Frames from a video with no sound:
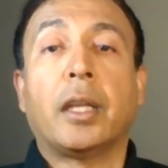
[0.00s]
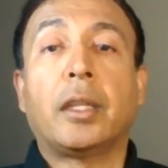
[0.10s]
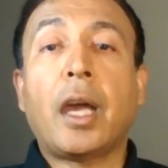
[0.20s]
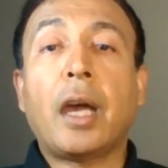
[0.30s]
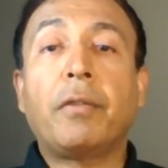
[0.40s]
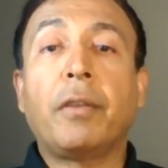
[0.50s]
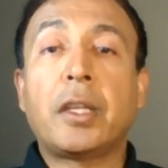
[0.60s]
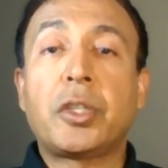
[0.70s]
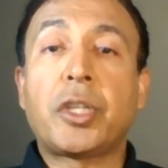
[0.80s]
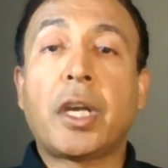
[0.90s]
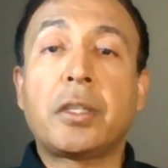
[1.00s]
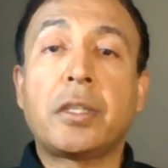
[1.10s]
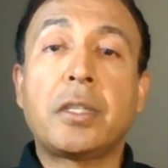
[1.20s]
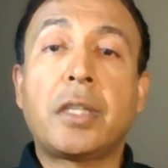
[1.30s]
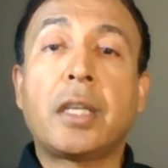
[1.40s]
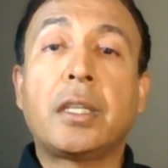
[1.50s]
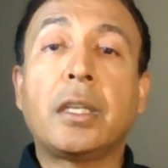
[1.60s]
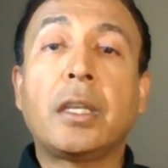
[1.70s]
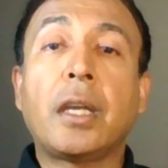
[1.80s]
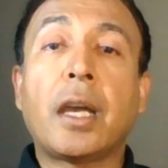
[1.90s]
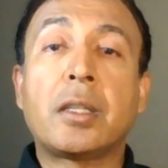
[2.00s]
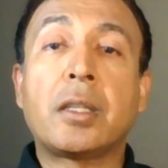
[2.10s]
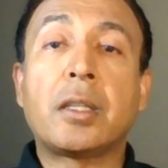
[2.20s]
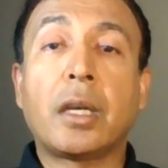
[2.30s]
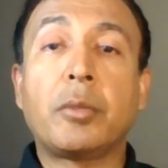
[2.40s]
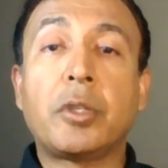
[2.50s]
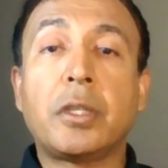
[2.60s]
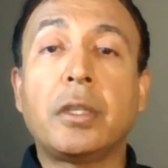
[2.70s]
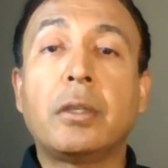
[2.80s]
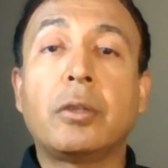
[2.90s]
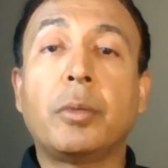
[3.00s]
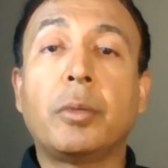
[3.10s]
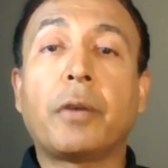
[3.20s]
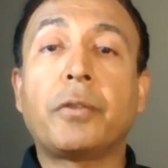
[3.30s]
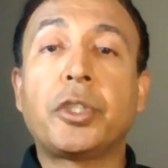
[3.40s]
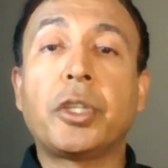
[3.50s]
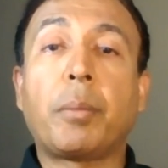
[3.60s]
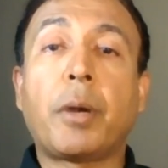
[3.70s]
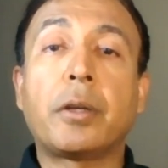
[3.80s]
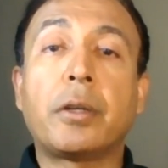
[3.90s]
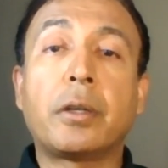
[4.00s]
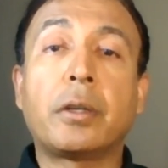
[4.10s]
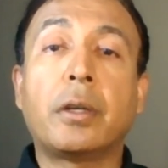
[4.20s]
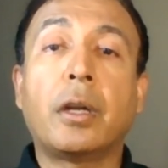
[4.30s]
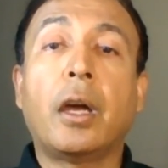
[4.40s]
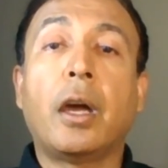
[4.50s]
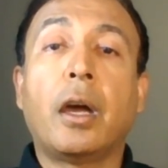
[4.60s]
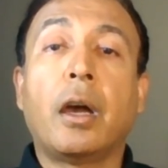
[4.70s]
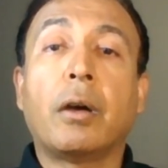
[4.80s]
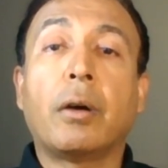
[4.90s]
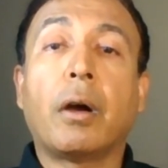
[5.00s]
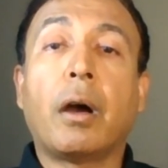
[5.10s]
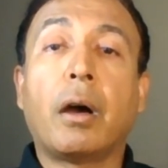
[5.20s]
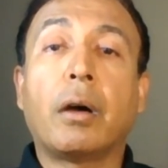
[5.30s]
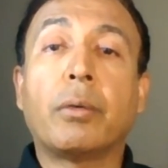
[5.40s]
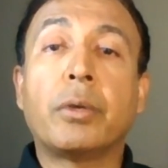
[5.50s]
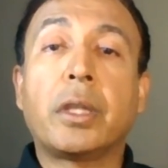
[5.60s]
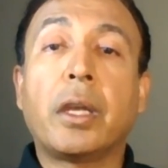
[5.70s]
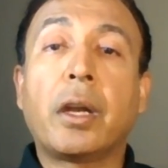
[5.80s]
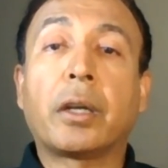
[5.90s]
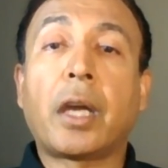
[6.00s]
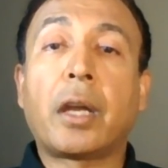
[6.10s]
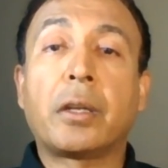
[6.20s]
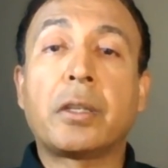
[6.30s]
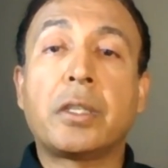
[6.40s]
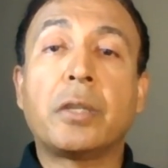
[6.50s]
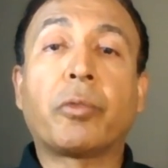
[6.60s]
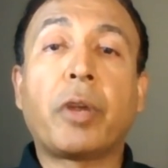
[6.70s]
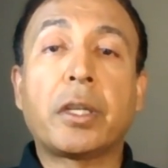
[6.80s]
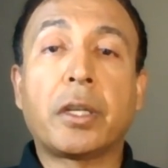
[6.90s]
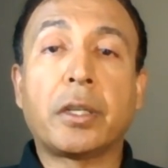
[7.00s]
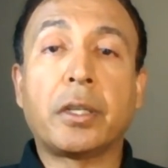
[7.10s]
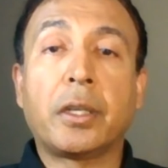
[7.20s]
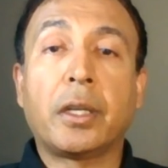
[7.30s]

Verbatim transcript: they have less chances than TD and CIBC to be the official partner with Air Canada's new credit card.